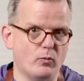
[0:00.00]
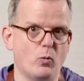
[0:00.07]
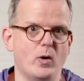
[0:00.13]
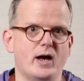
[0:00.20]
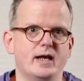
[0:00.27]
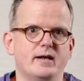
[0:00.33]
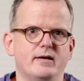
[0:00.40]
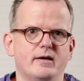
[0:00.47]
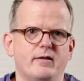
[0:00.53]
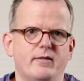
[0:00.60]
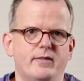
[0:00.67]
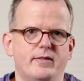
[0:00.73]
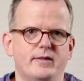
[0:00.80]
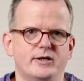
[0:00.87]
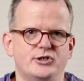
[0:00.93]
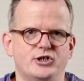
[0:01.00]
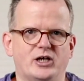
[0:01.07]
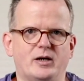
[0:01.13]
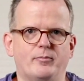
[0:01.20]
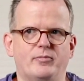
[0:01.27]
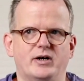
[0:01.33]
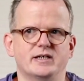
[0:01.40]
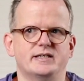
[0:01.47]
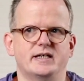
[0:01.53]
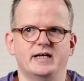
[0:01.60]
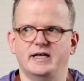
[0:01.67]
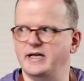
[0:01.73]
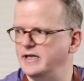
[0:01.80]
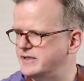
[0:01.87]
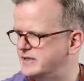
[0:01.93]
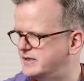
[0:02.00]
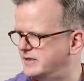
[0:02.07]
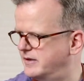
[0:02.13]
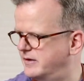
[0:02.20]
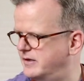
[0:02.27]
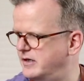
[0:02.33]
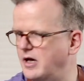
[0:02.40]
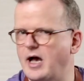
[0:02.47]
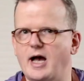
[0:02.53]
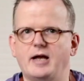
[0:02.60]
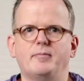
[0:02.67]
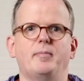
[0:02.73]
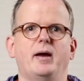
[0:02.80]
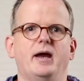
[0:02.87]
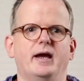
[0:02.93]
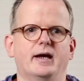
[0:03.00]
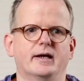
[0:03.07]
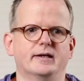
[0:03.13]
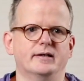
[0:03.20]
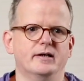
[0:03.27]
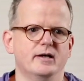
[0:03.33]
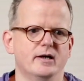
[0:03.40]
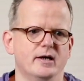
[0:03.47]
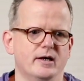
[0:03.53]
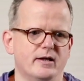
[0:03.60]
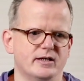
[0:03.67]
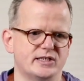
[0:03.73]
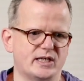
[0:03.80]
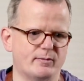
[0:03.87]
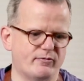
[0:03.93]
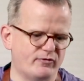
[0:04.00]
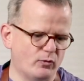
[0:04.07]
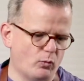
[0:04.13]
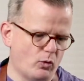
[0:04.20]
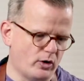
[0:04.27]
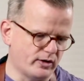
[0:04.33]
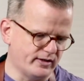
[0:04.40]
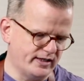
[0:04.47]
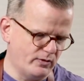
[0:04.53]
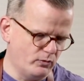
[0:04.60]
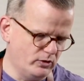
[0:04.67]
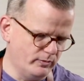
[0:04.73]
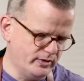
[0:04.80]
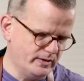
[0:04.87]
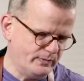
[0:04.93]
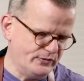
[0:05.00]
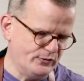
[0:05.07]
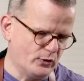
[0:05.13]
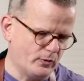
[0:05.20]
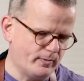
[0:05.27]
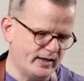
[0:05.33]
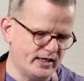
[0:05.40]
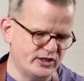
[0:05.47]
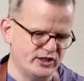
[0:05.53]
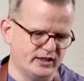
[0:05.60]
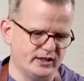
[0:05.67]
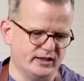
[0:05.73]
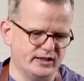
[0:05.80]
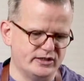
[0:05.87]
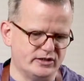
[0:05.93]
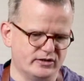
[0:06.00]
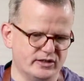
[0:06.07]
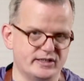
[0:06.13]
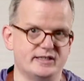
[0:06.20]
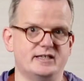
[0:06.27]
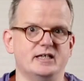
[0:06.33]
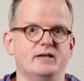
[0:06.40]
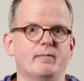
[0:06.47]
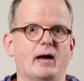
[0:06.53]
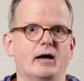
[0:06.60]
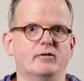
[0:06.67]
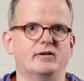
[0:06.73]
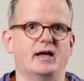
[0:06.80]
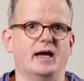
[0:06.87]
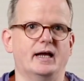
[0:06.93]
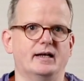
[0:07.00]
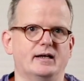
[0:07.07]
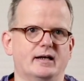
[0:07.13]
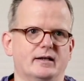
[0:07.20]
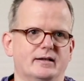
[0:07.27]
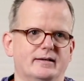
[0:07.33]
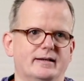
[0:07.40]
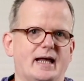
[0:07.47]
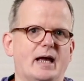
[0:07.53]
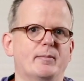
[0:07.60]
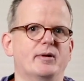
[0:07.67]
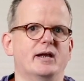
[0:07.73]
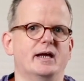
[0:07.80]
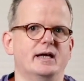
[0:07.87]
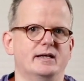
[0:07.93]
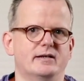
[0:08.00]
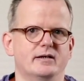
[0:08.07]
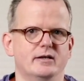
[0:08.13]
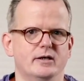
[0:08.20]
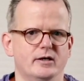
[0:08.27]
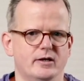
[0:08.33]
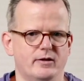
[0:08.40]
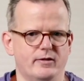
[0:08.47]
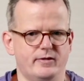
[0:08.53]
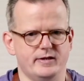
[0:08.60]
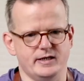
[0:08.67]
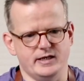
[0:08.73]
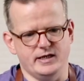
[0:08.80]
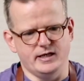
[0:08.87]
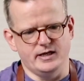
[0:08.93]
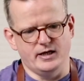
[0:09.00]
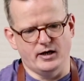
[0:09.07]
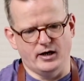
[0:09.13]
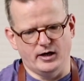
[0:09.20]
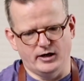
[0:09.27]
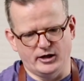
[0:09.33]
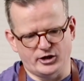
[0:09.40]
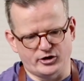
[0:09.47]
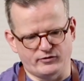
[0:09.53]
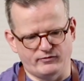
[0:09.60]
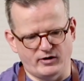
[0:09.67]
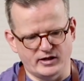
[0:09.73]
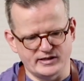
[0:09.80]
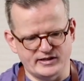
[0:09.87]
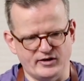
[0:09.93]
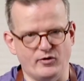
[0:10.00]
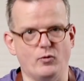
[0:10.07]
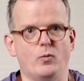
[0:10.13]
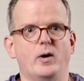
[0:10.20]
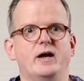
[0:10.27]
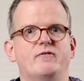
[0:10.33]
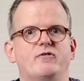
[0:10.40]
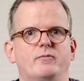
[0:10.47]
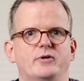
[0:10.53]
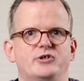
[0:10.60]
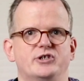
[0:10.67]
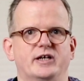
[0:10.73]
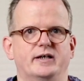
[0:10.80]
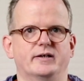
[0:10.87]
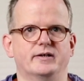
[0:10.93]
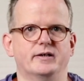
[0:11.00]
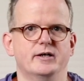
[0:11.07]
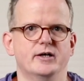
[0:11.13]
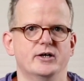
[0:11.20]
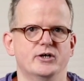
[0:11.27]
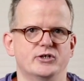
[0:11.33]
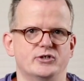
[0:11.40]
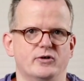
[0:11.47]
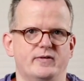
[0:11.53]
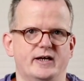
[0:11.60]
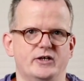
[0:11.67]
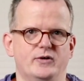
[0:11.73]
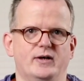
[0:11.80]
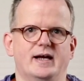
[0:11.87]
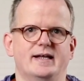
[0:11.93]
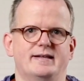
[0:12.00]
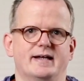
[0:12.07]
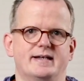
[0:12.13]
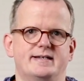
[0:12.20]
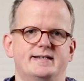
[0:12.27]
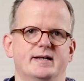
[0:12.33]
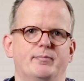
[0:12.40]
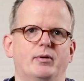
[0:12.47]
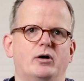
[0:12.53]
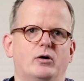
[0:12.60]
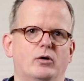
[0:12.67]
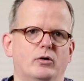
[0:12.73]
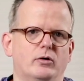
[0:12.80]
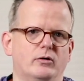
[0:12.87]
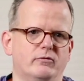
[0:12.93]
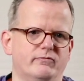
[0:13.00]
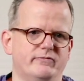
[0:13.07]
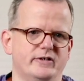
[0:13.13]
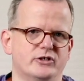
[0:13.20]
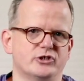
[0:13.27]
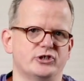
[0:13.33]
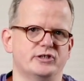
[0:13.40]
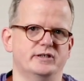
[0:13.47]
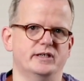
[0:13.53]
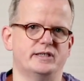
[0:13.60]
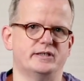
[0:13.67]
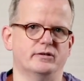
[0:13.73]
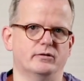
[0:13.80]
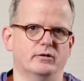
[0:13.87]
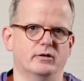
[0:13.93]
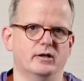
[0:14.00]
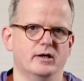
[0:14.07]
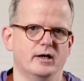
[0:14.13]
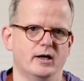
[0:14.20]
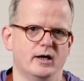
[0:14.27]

when the chicken breast hits the hot pan, some of the water that will be absorbed by the chicken is going to steam out and laminate the crust away from the chicken, so that you get that typical Wiener Schnitzel